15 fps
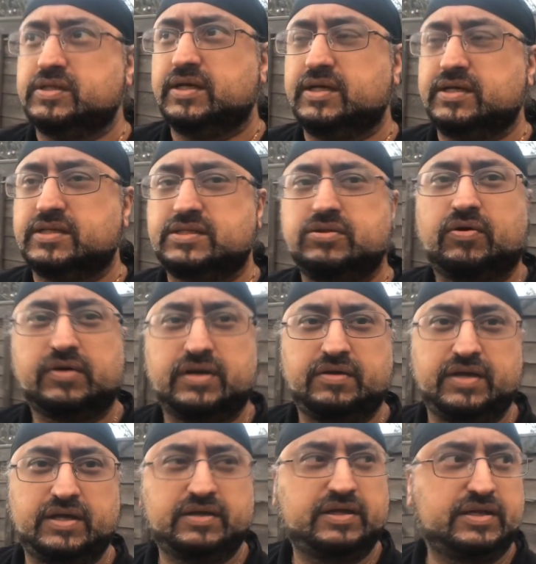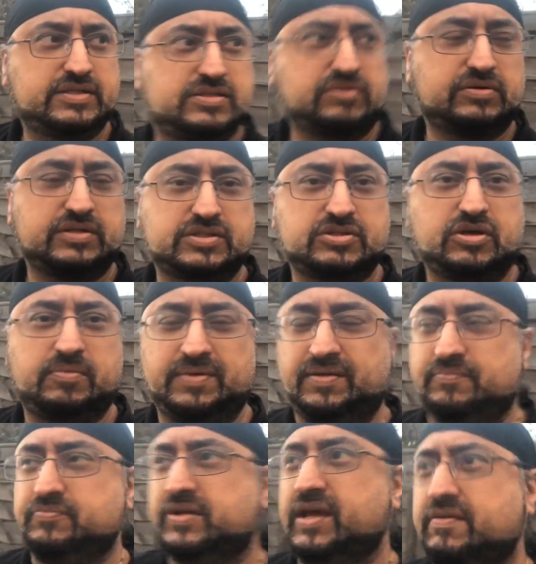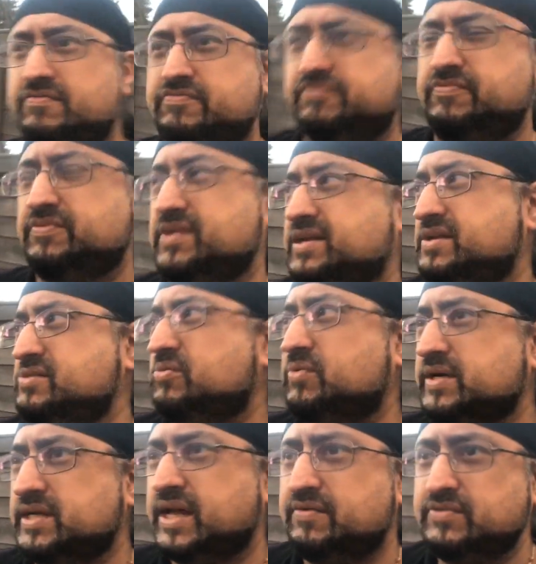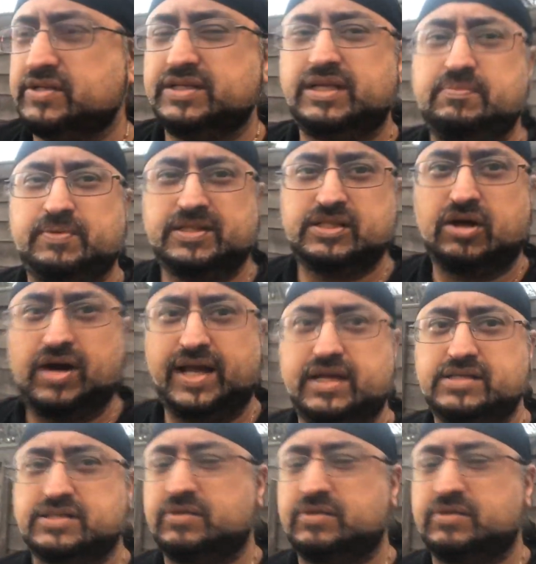It's not gonna stop, and I'm getting annoyed having to keep on diet.